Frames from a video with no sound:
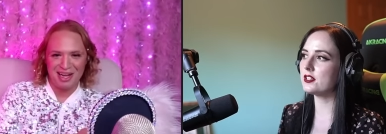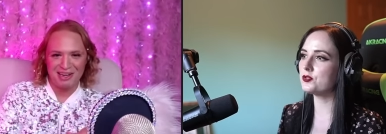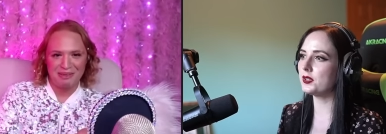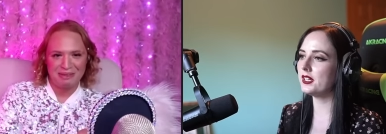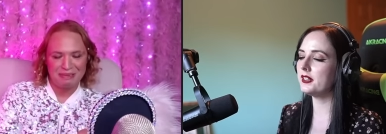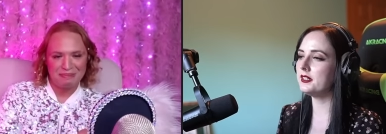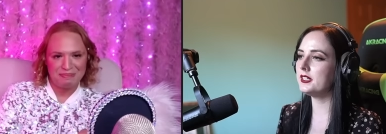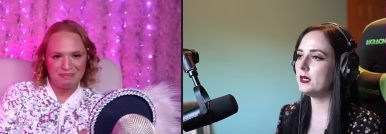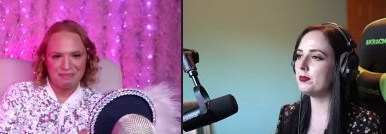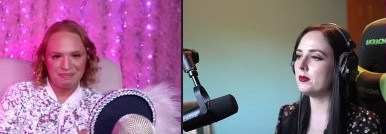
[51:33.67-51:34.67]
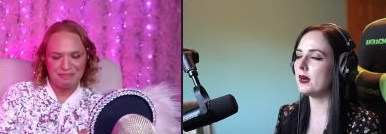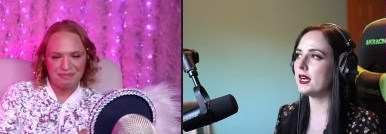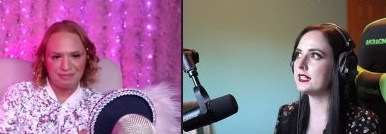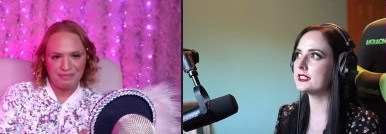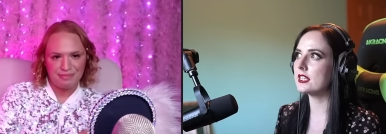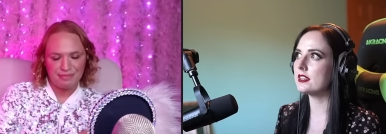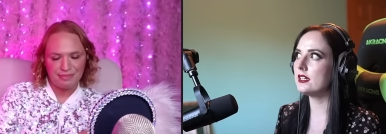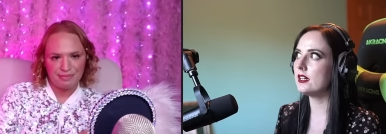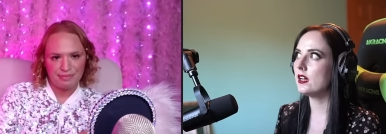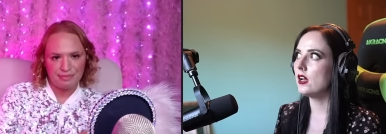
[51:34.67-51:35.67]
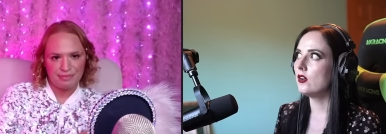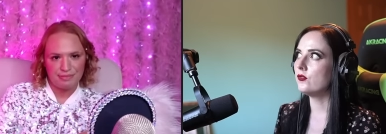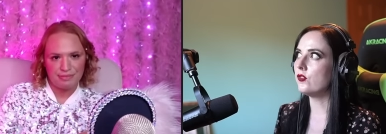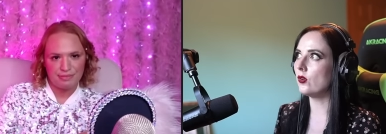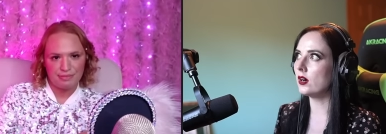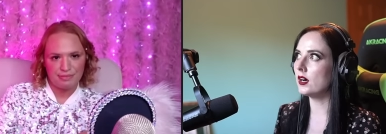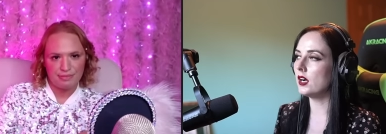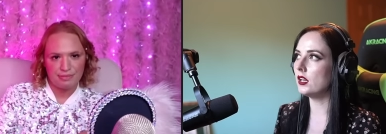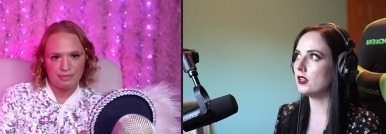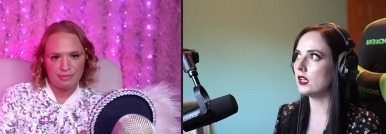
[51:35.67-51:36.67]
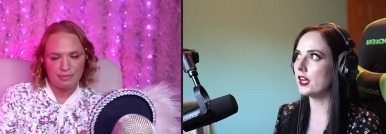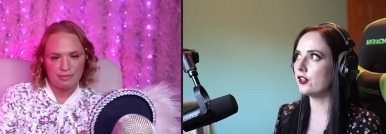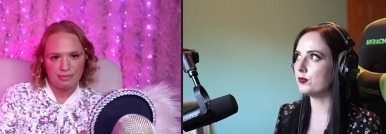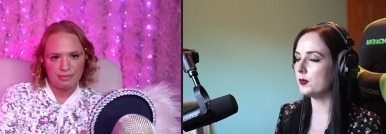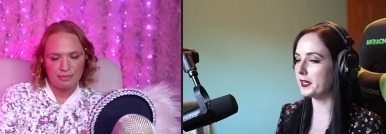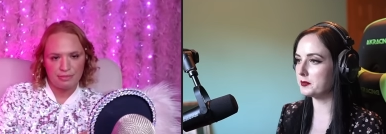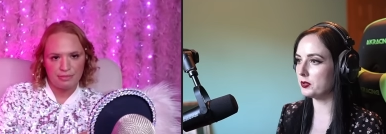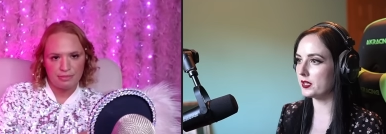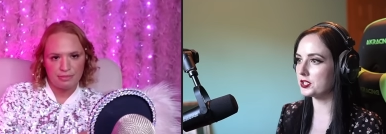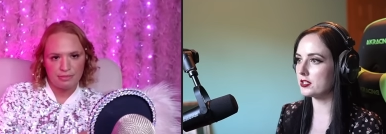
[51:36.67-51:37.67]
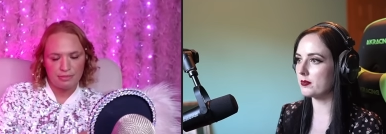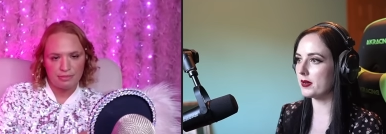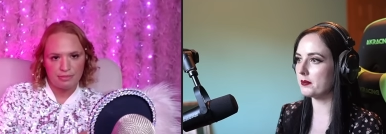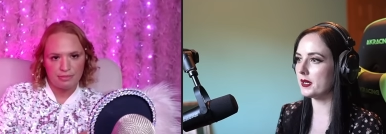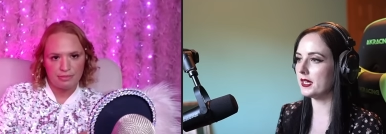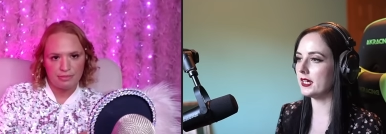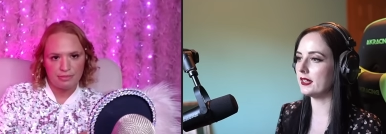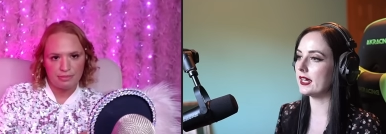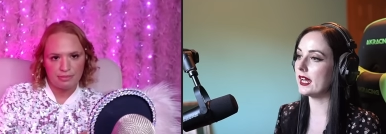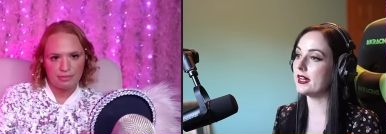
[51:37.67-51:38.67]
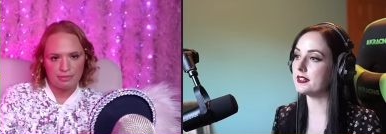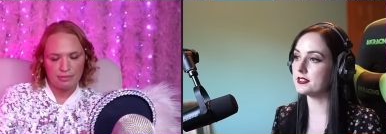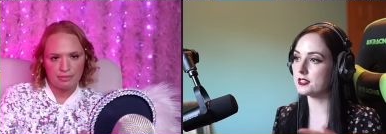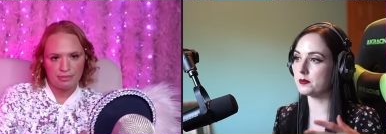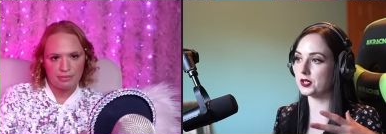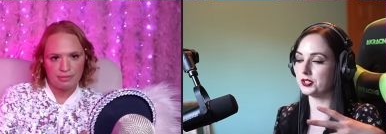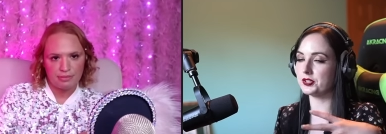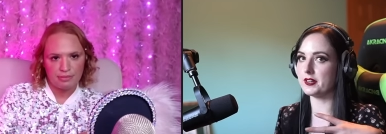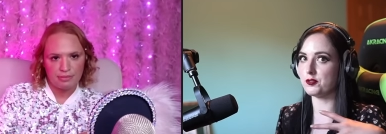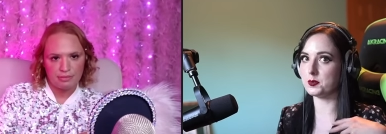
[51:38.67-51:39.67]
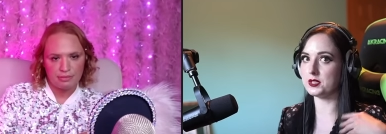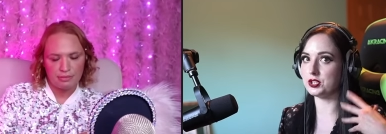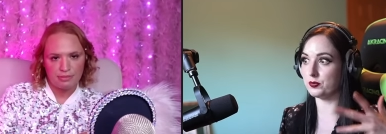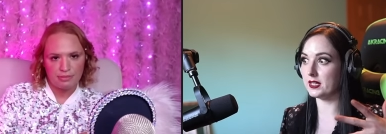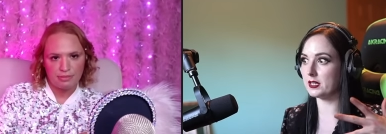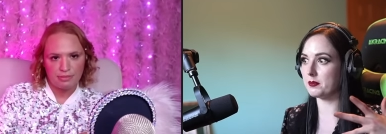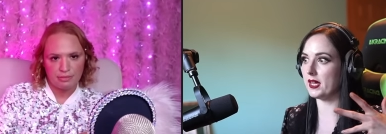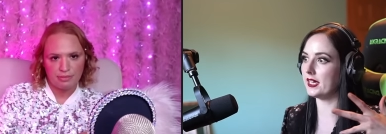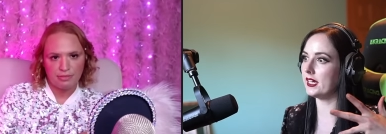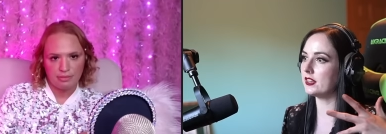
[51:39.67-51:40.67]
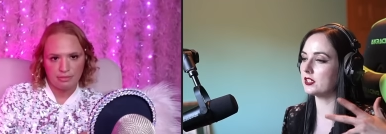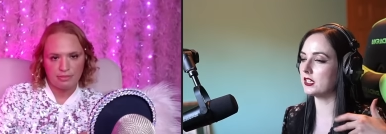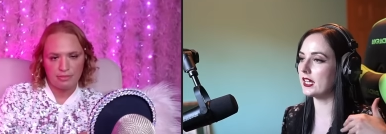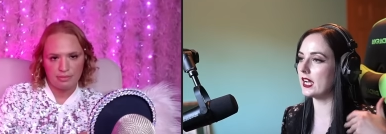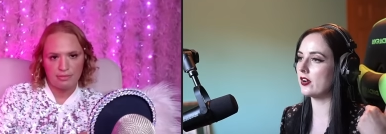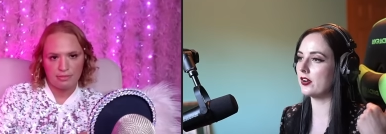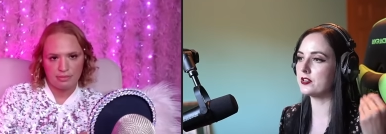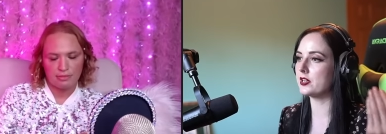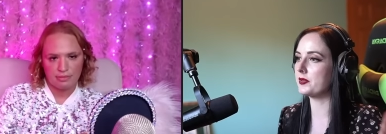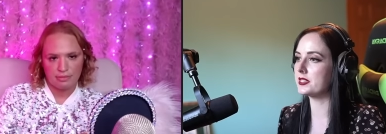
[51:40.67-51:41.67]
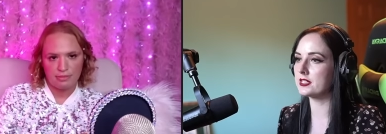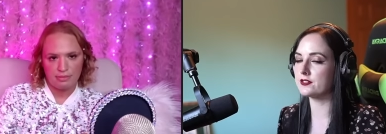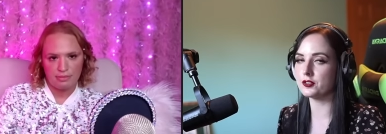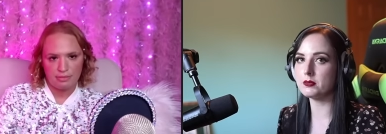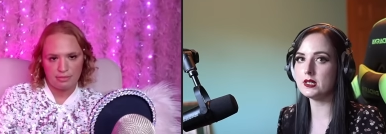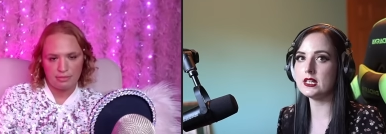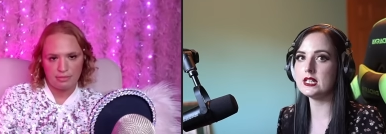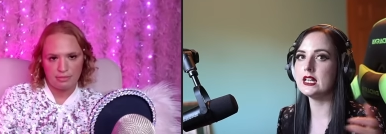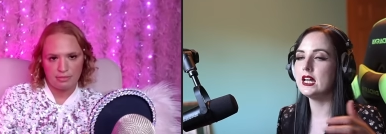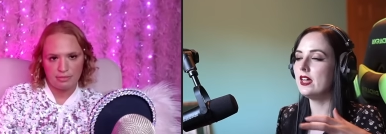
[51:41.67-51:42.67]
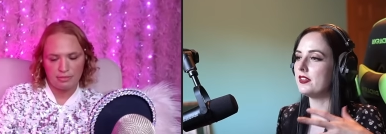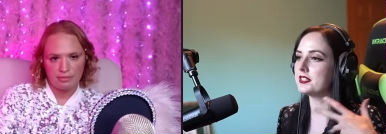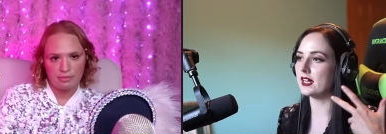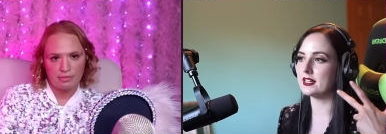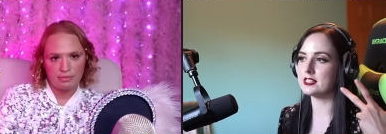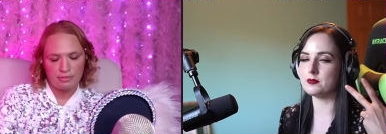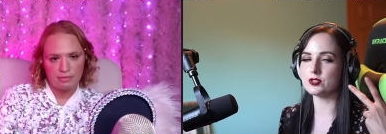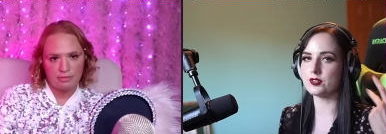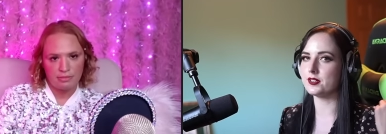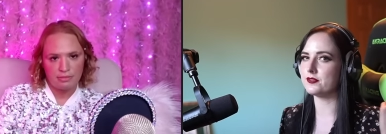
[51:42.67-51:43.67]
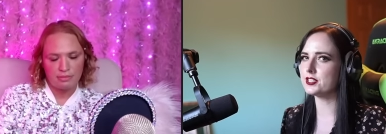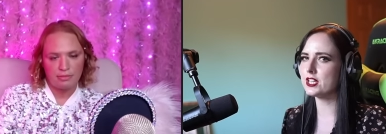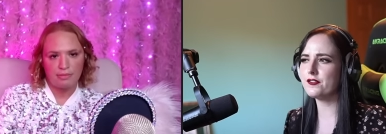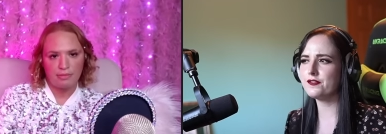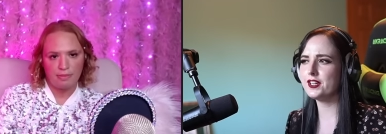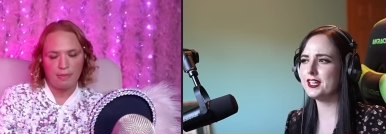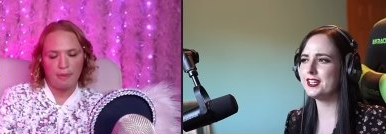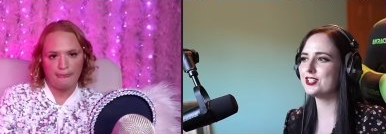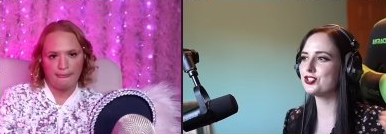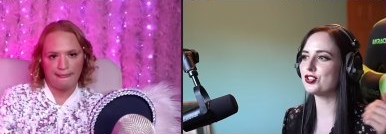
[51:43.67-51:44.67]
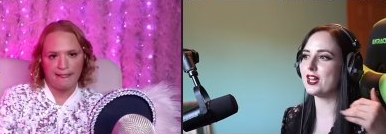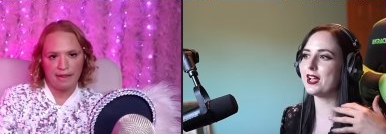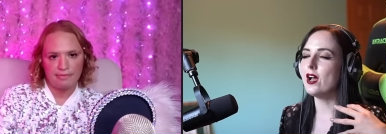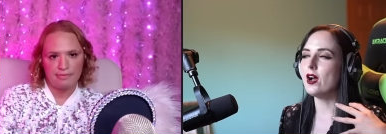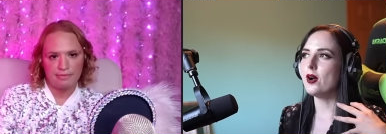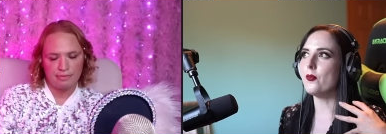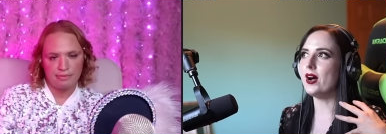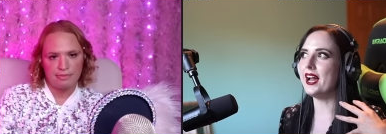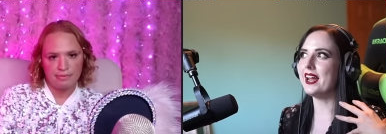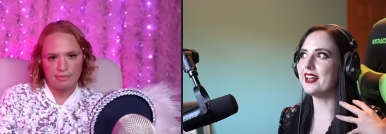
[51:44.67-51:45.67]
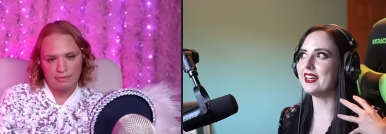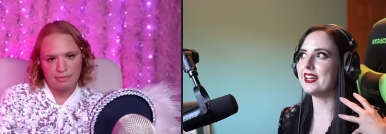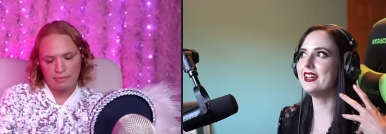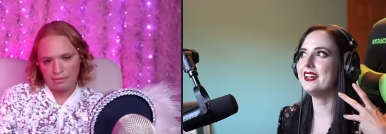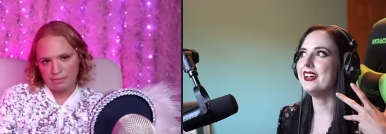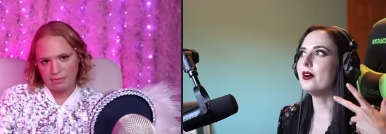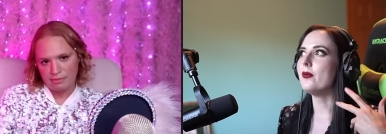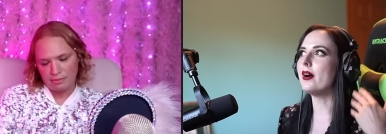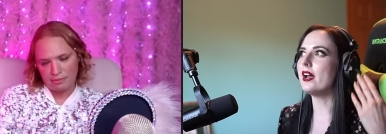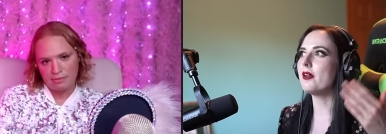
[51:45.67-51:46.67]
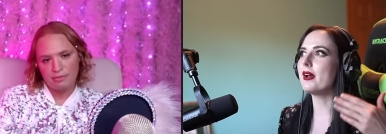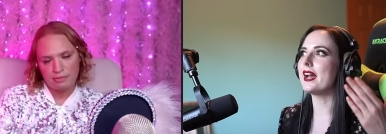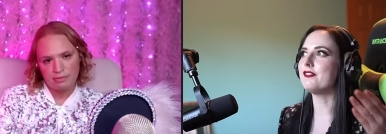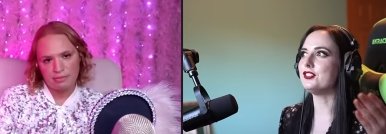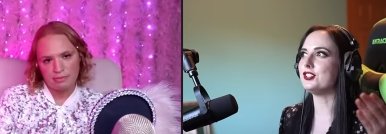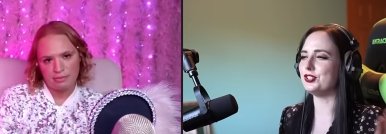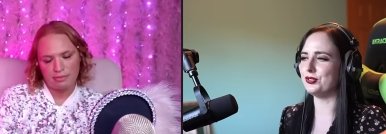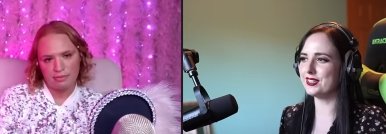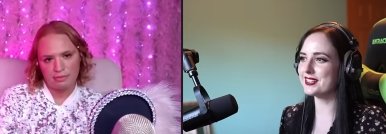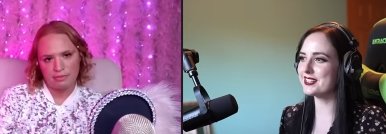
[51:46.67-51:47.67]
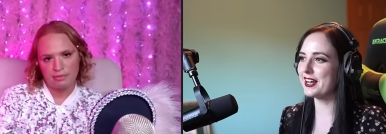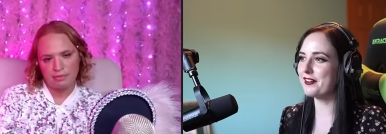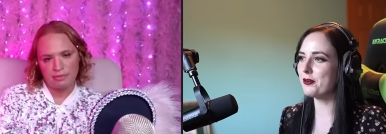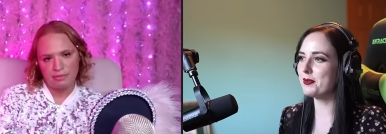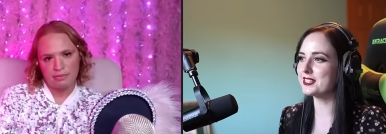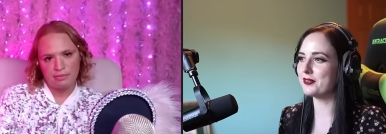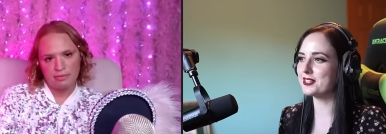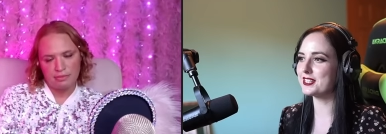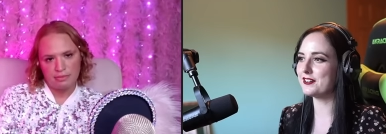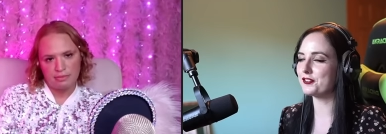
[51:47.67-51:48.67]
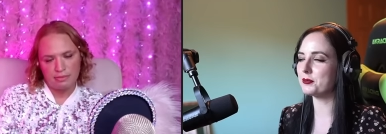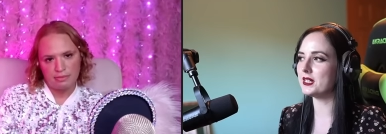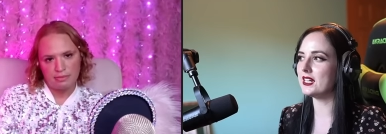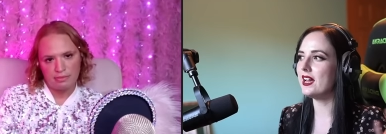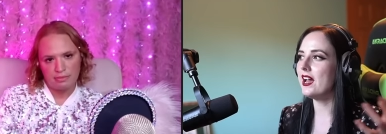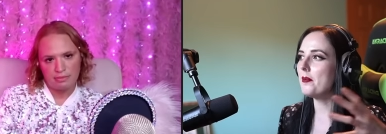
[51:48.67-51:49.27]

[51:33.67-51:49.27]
Speaker 1: that's really good to keep in mind because I think for a lot of people ask me questions about pegging like as the partner that would be doing the pegging they're like mm-hmm. i don't understand what's this for me this kind of seems sort of selfish like why like why do i have to do this kind of almost like what's in it for me